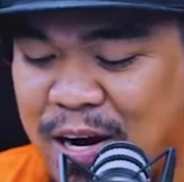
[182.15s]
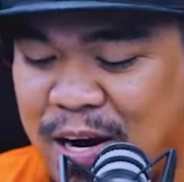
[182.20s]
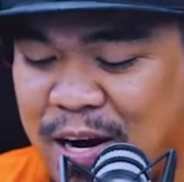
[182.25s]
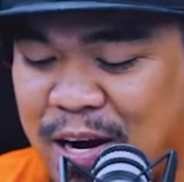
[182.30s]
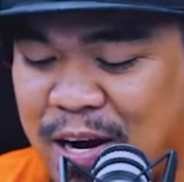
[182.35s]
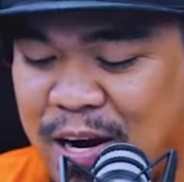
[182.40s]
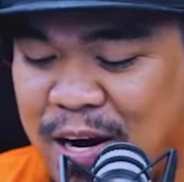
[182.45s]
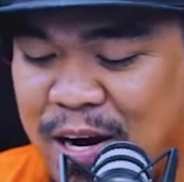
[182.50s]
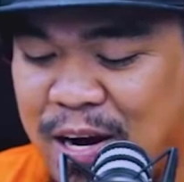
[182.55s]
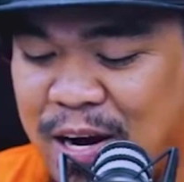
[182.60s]

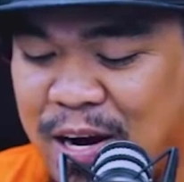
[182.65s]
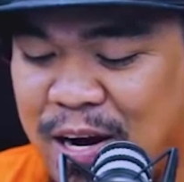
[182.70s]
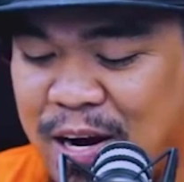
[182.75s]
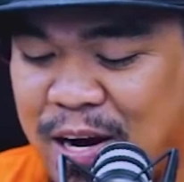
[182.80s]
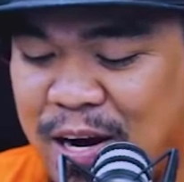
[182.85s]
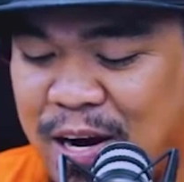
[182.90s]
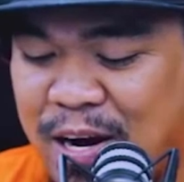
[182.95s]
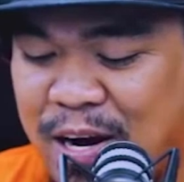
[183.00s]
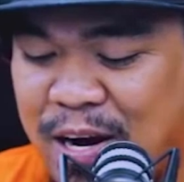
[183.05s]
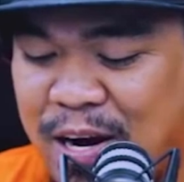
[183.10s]

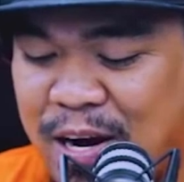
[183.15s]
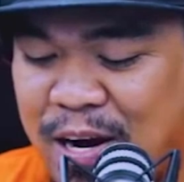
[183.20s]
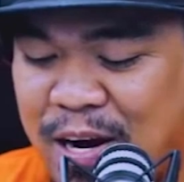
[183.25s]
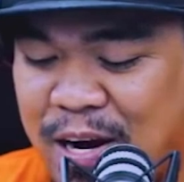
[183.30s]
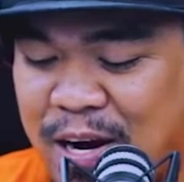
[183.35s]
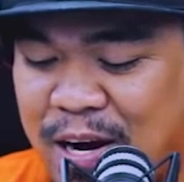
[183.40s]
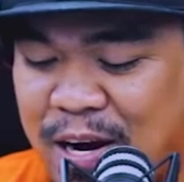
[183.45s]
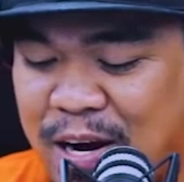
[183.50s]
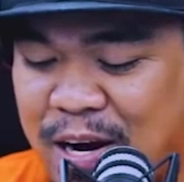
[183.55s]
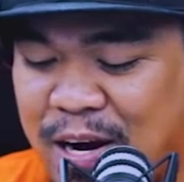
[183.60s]

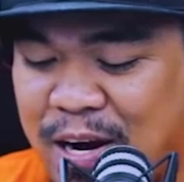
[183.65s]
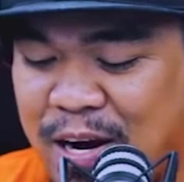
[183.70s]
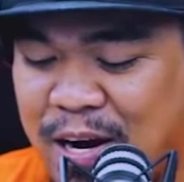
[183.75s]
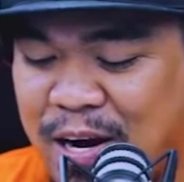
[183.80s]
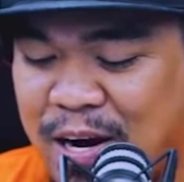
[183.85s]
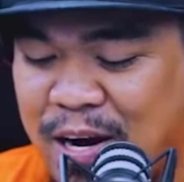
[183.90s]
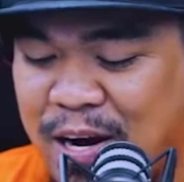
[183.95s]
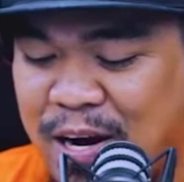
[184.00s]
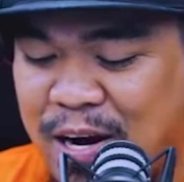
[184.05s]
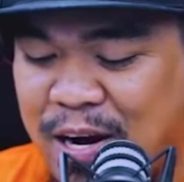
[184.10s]

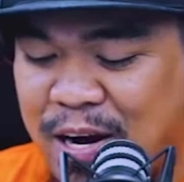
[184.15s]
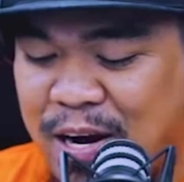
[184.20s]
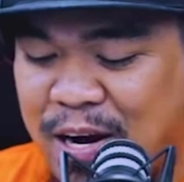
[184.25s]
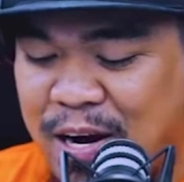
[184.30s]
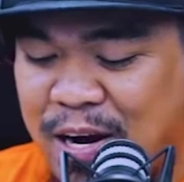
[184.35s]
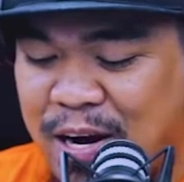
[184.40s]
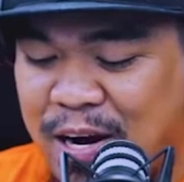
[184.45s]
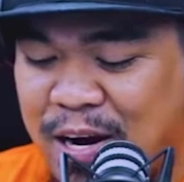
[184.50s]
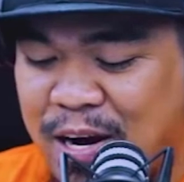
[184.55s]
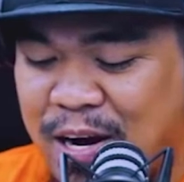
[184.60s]

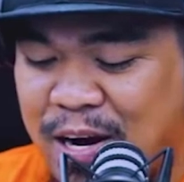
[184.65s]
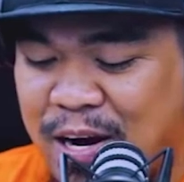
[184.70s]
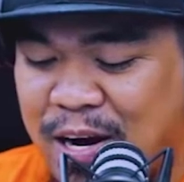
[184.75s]
(silent)